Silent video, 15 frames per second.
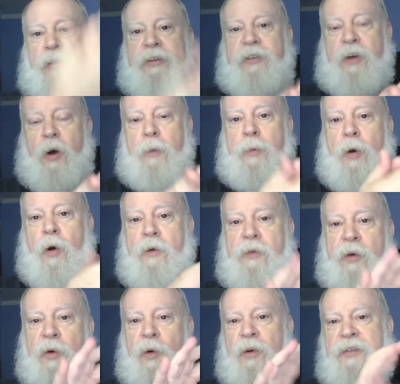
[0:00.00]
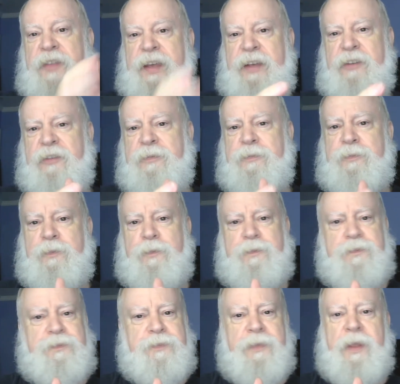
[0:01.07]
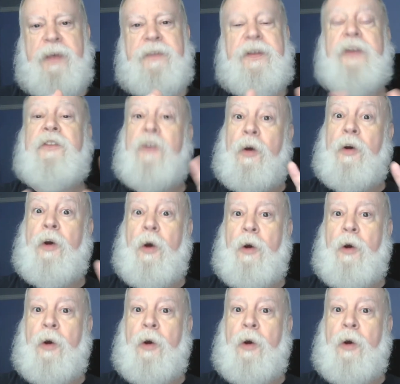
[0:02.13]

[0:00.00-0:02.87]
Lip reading: scope over, or things don't go